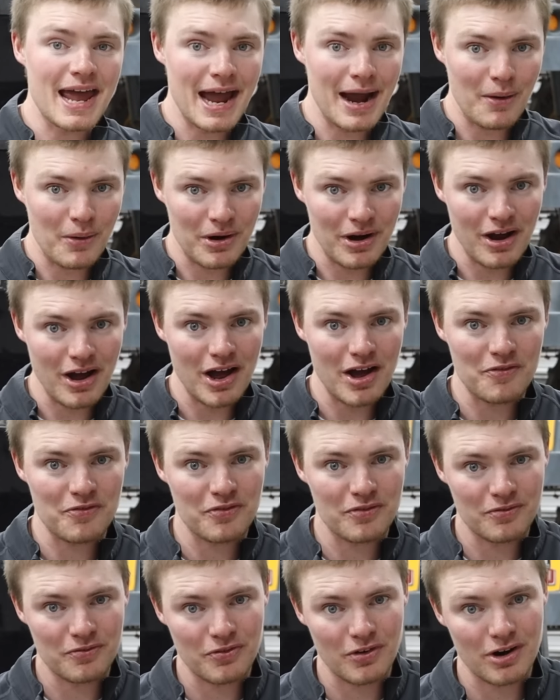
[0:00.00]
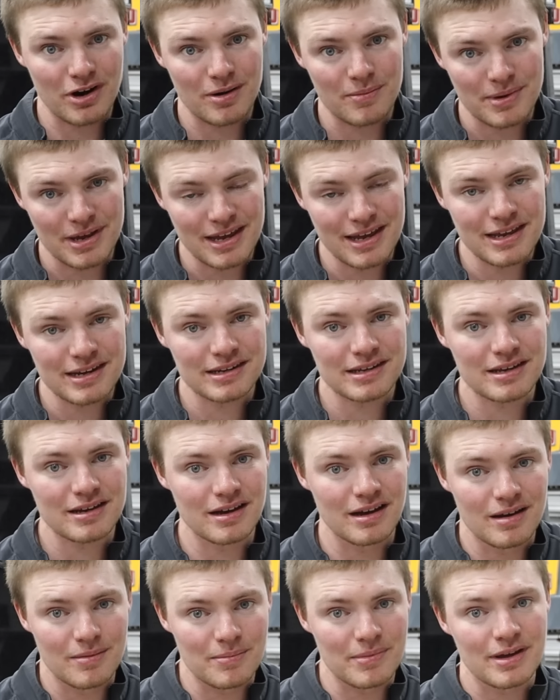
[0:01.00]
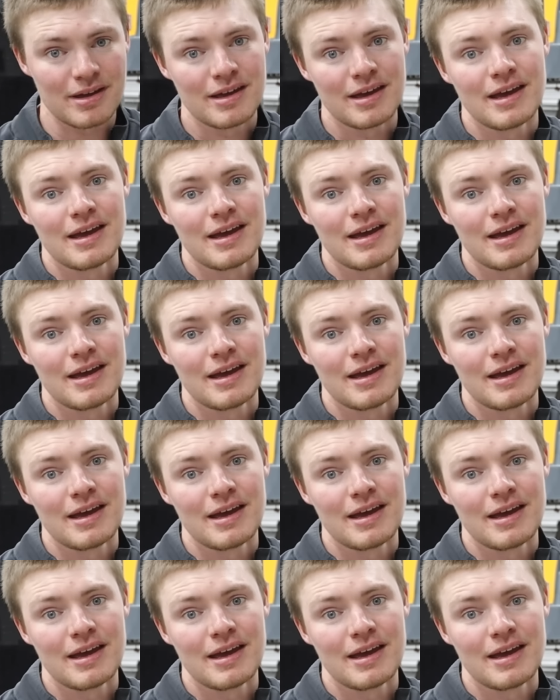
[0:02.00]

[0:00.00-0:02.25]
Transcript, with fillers: our off-farm income.